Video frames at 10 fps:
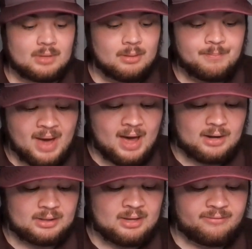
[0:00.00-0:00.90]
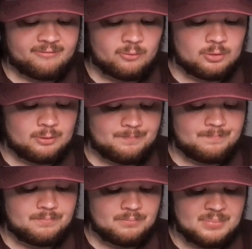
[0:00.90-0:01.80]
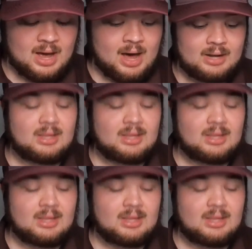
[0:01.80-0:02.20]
battling for not a